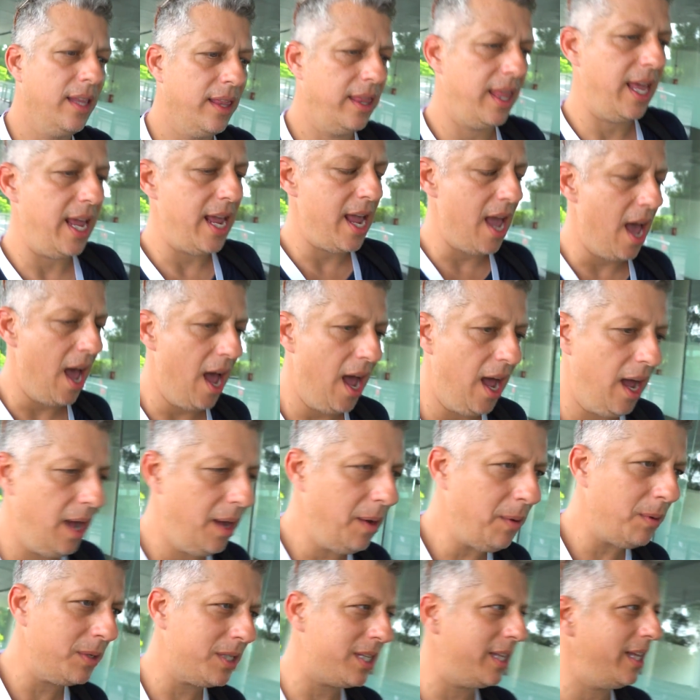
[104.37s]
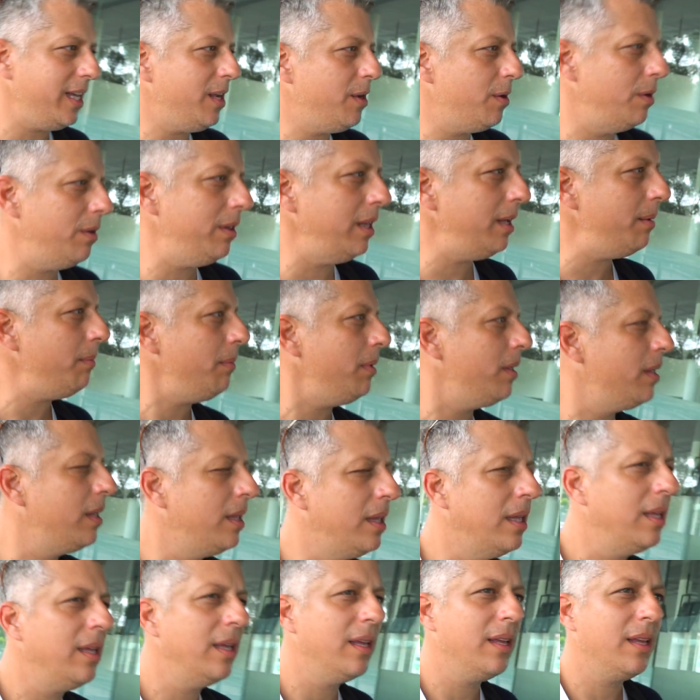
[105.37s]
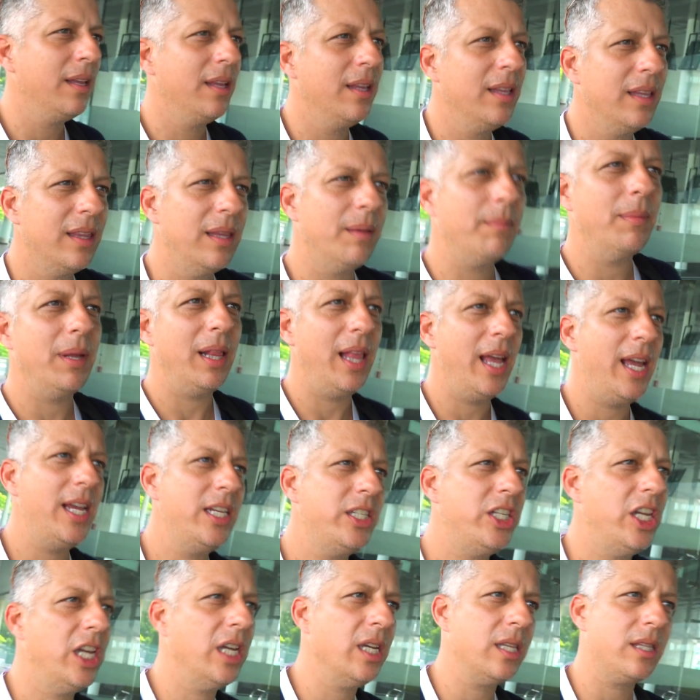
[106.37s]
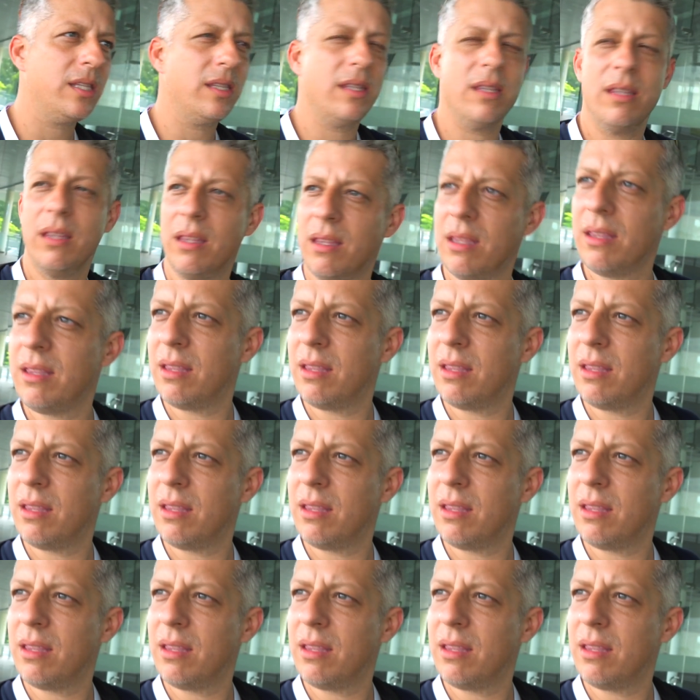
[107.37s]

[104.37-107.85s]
the uh, what do they call him? The Malaysian.